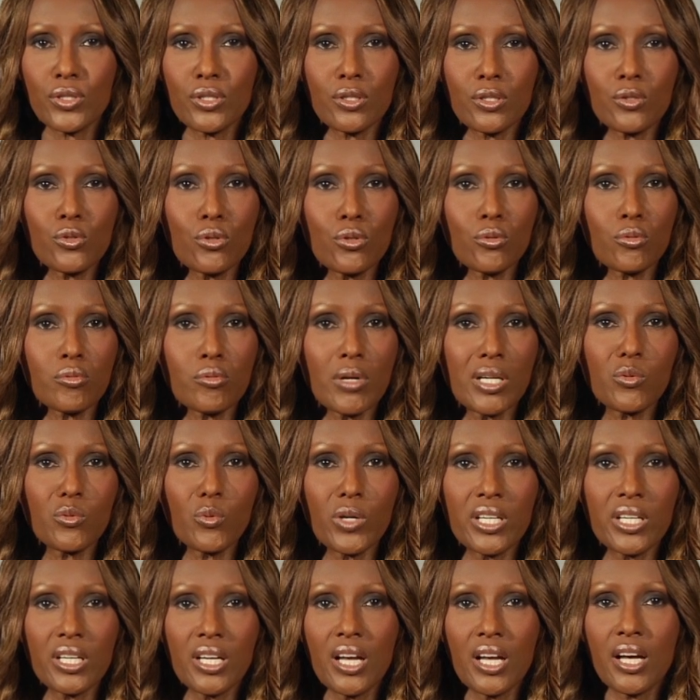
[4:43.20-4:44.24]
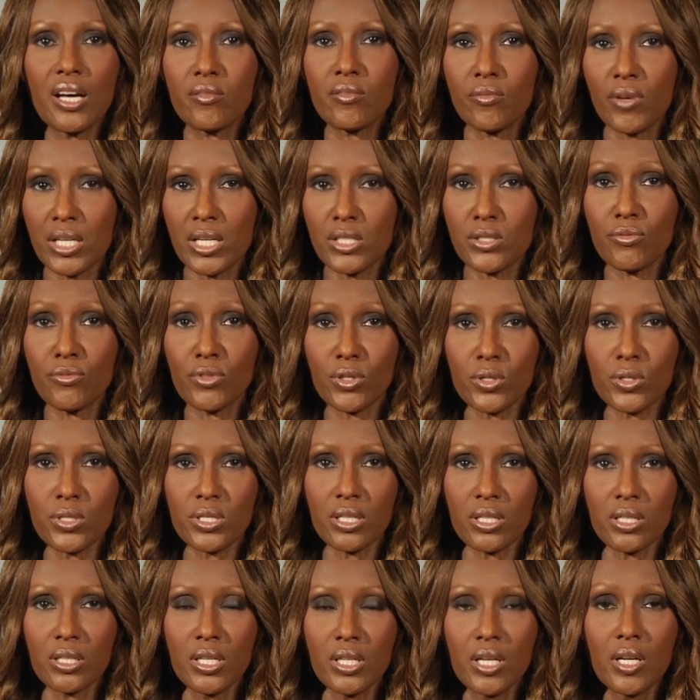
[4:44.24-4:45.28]
didn't do runway, and vice
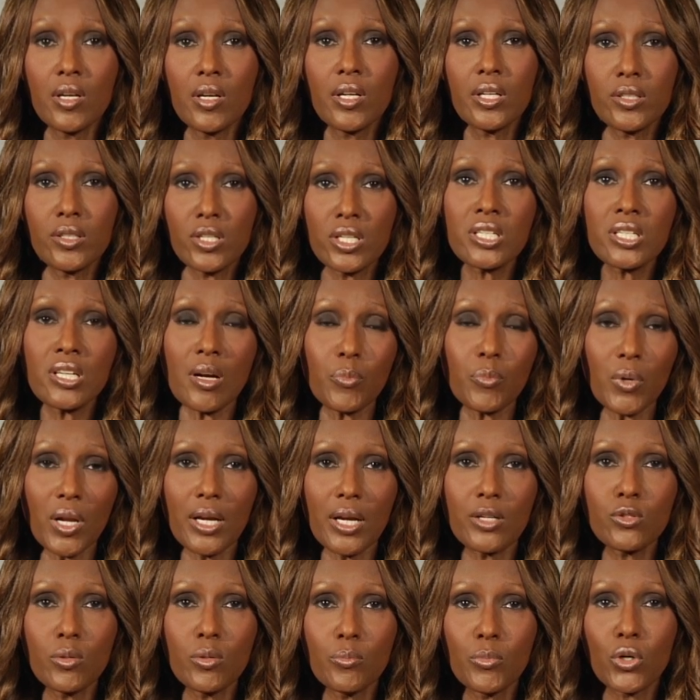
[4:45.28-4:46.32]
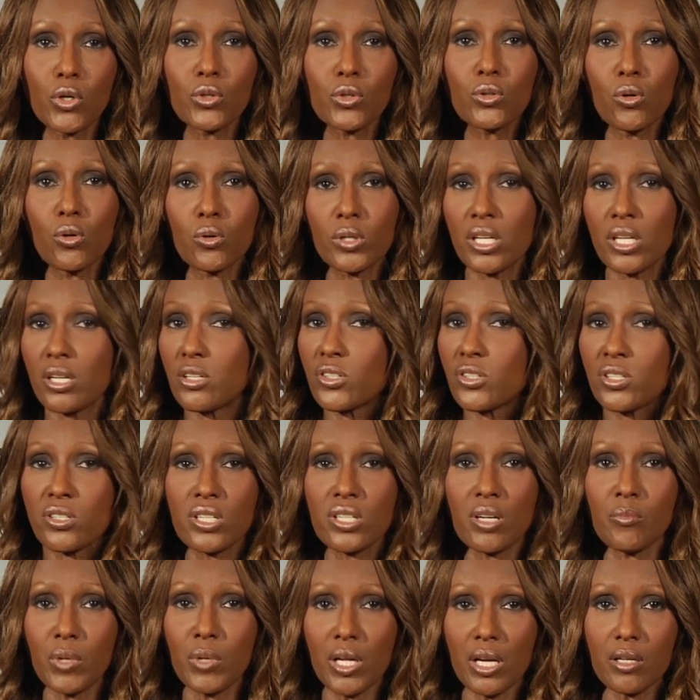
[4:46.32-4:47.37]
versa. This applied to both Caucasians
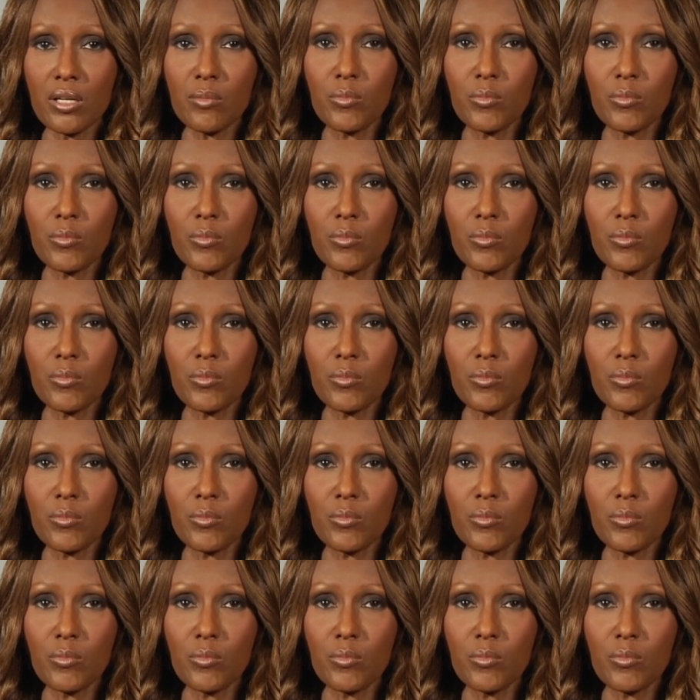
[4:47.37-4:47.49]
and black